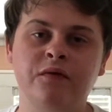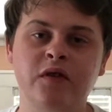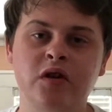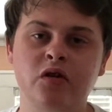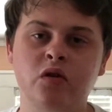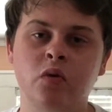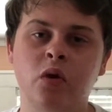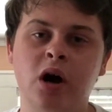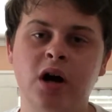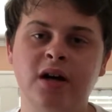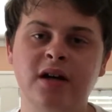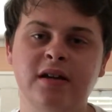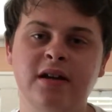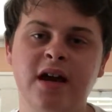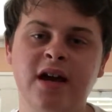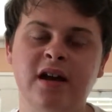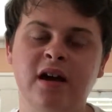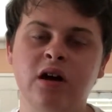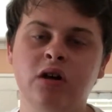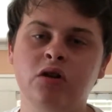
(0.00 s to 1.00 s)
Fear the Walking
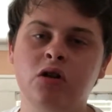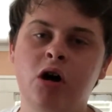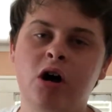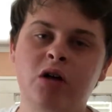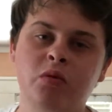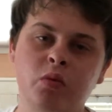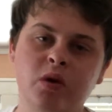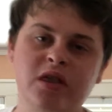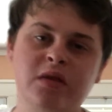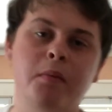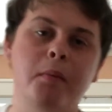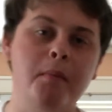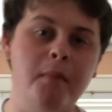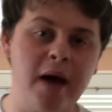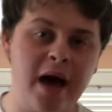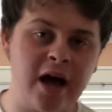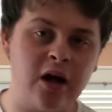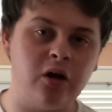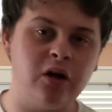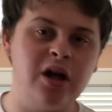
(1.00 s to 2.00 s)
Dead, along with
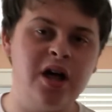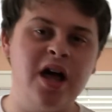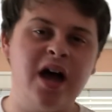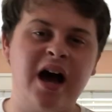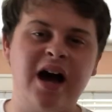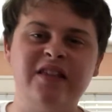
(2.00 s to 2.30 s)
Mel.